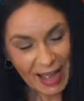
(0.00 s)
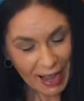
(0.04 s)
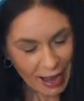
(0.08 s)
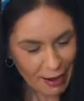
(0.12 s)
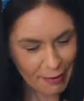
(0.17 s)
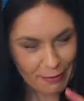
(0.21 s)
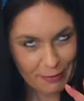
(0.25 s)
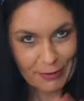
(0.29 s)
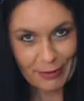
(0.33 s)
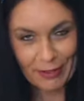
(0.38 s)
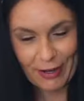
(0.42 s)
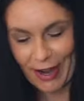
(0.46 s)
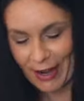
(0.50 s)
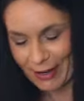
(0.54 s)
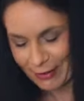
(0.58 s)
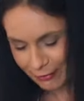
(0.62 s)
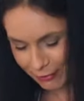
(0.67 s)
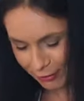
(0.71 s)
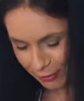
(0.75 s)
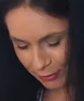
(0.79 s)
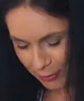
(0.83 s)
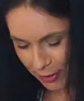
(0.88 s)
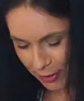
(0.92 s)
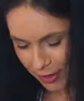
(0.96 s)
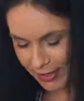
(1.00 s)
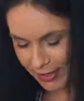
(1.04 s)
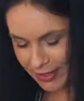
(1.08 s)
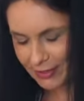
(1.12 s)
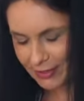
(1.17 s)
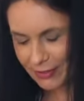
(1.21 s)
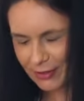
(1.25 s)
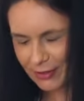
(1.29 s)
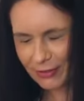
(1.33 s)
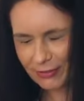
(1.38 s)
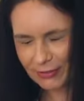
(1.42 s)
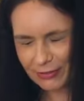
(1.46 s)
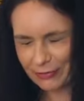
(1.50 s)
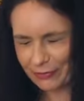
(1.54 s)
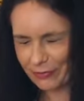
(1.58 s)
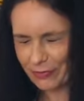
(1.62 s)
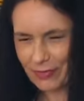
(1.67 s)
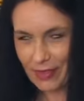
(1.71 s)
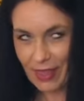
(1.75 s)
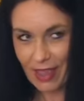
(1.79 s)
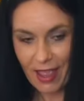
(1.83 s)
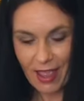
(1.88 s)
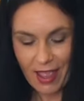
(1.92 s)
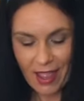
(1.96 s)
I'm crying from my
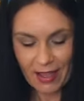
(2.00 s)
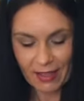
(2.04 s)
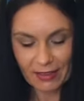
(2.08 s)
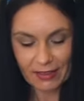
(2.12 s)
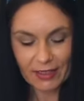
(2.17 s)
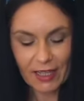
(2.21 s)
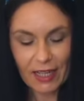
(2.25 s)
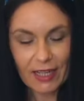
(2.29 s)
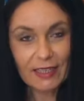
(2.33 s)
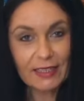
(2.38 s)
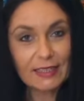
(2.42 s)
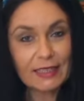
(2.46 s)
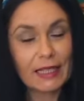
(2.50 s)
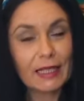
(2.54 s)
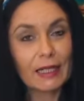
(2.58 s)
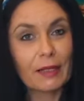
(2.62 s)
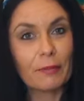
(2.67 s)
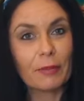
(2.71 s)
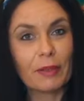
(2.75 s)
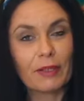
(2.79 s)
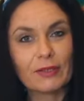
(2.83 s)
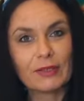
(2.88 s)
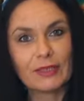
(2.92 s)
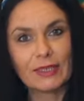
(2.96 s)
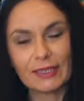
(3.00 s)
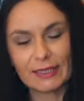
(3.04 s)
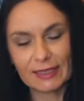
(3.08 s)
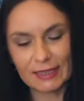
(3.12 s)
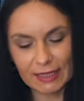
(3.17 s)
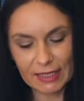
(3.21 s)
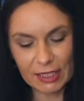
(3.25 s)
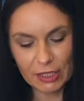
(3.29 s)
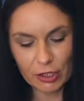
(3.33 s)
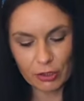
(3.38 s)
Nice thing about this dish,